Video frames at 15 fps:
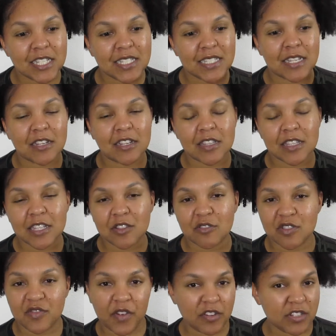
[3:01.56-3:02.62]
suddenly
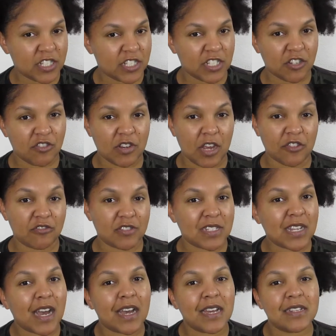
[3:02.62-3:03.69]
there's foundation there, now there's
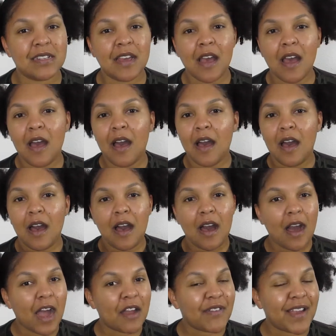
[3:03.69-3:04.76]
not.
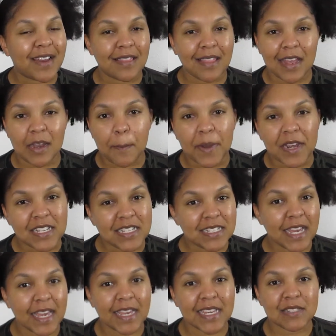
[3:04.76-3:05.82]
I've had a lot of muddy
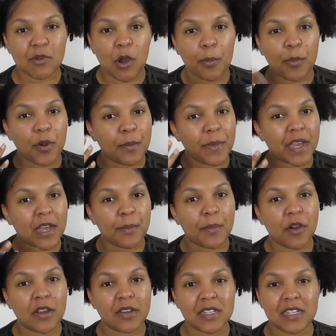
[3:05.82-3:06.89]
days where I'll put makeup
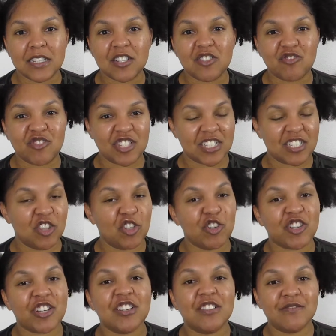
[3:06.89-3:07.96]
on and it'll just
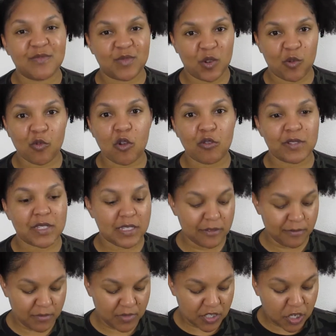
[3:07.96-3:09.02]
look
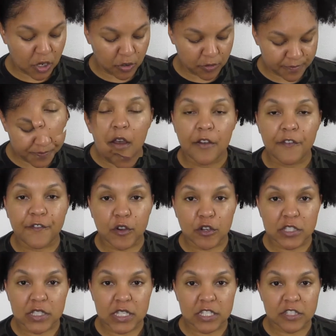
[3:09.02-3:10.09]
gross. So
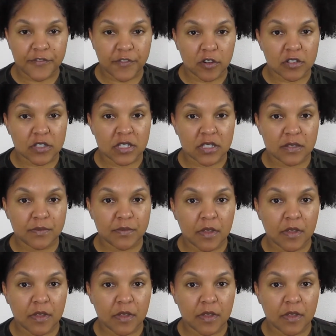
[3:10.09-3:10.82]
first things first,